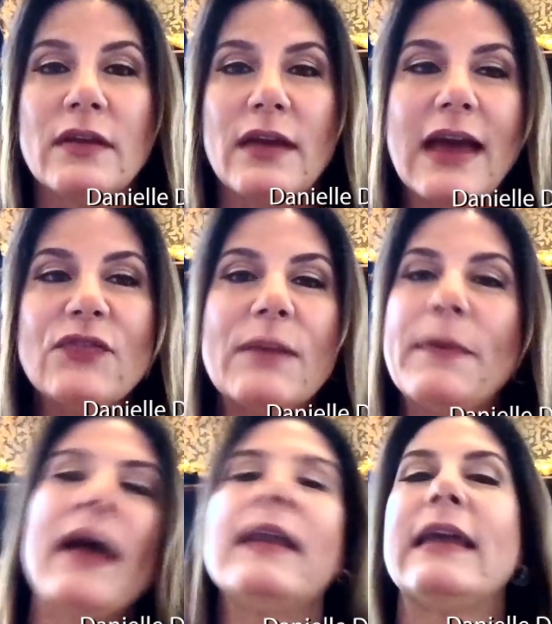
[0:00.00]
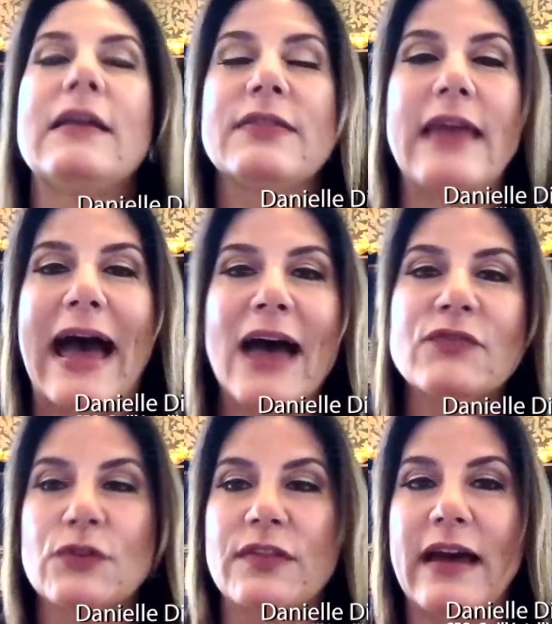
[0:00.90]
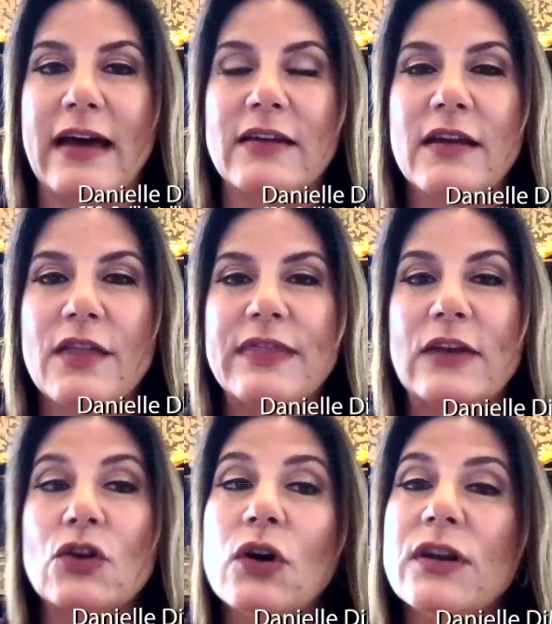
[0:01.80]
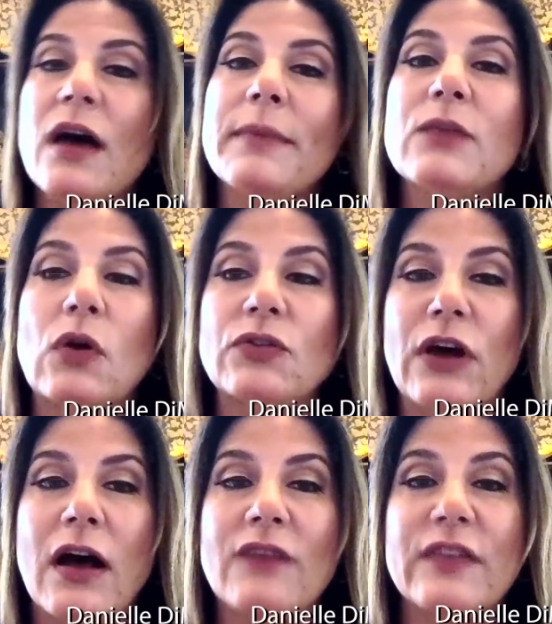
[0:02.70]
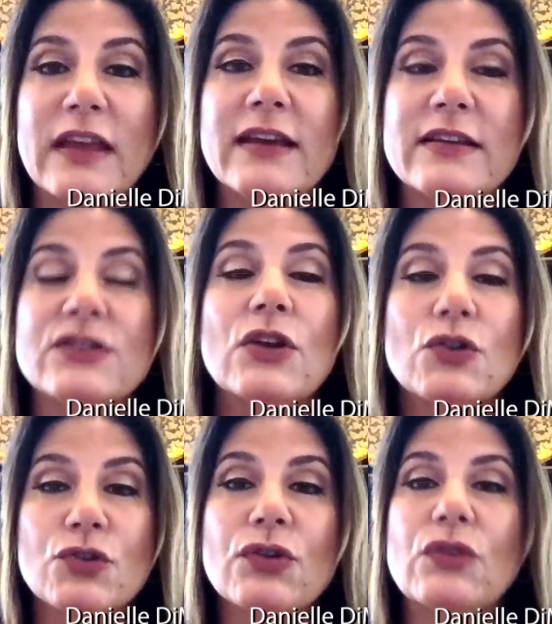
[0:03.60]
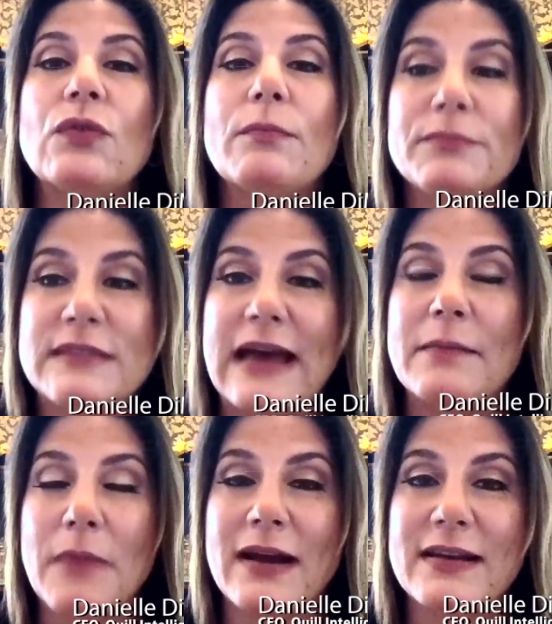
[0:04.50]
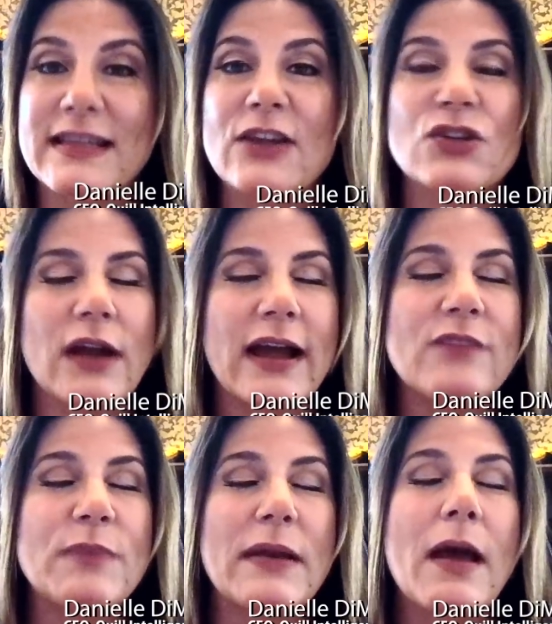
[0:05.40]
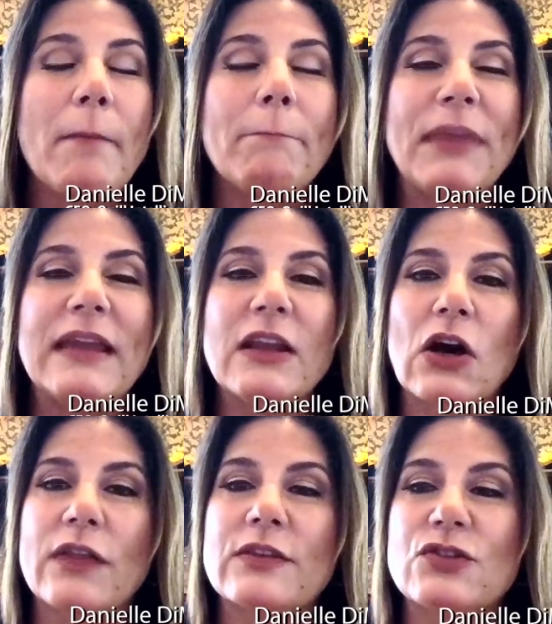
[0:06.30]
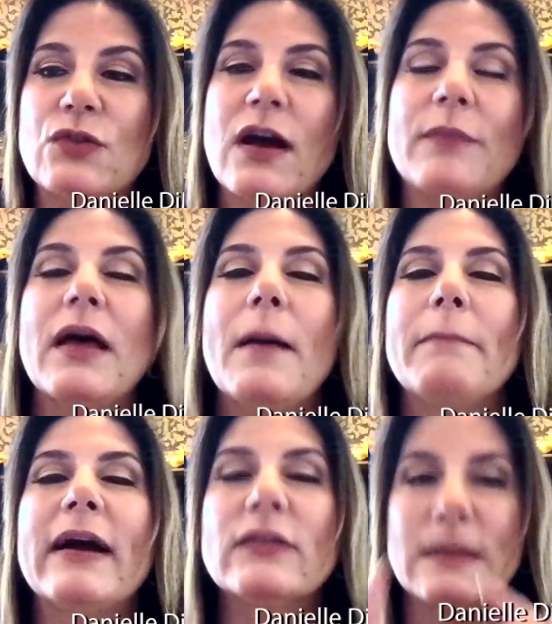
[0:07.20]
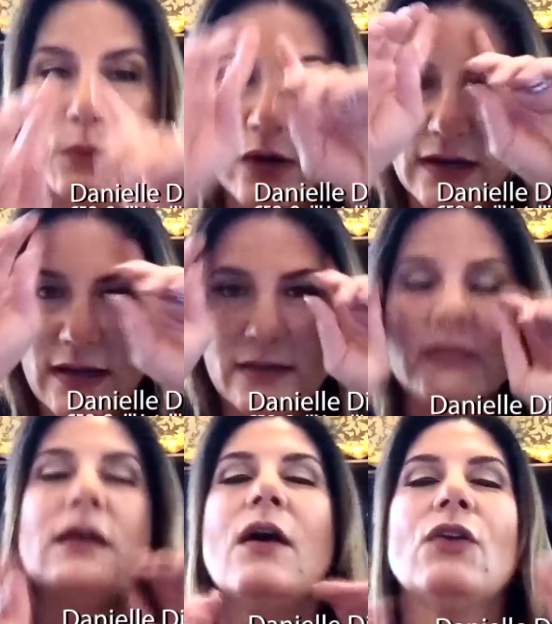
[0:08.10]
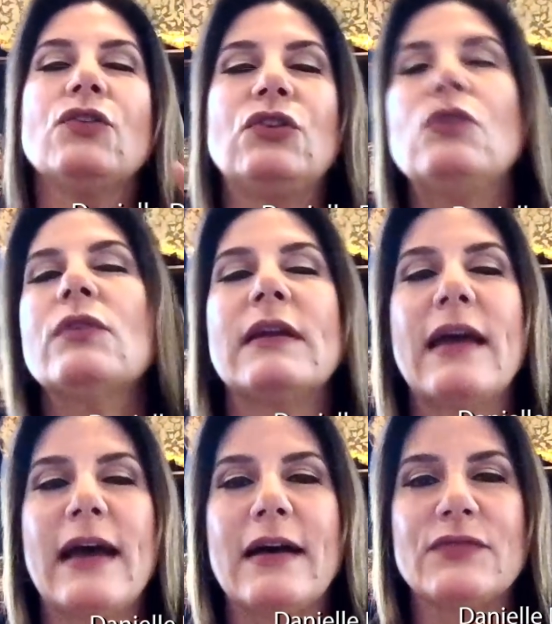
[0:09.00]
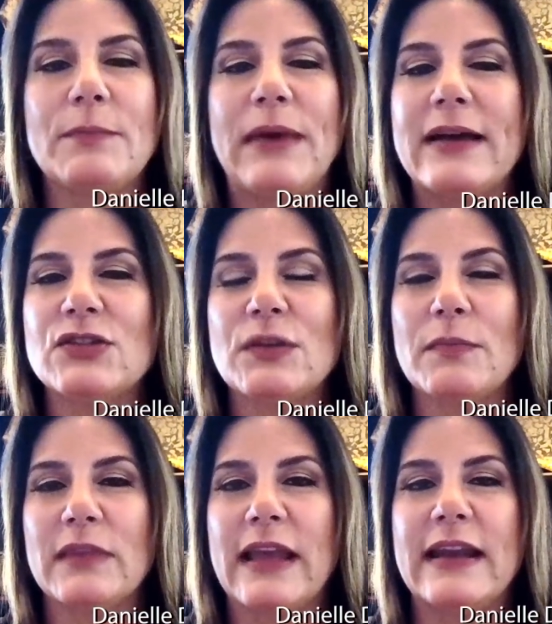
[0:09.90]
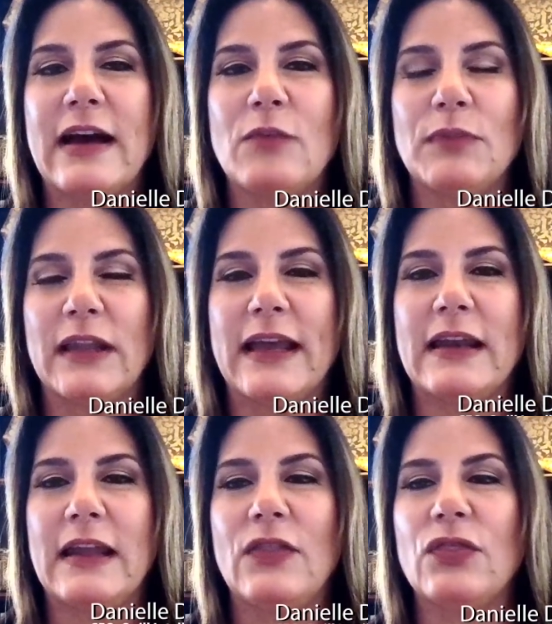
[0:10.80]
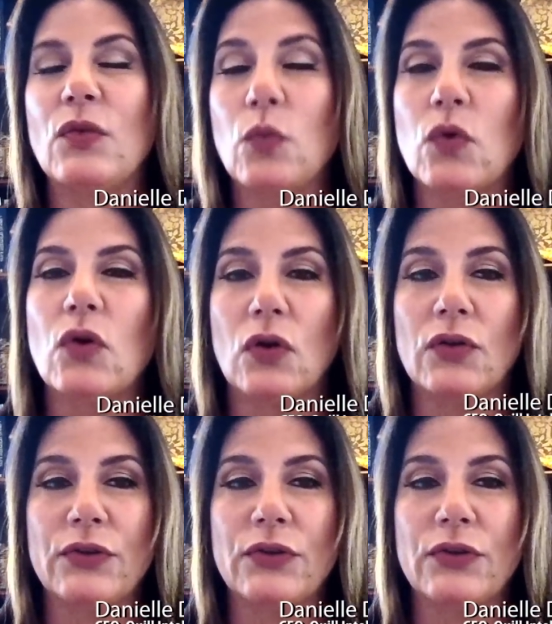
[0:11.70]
Every penny after that that could not be rolled off is true debt monetization. I have been beating on this drum. My only point is you can have the best laid out plan in the world,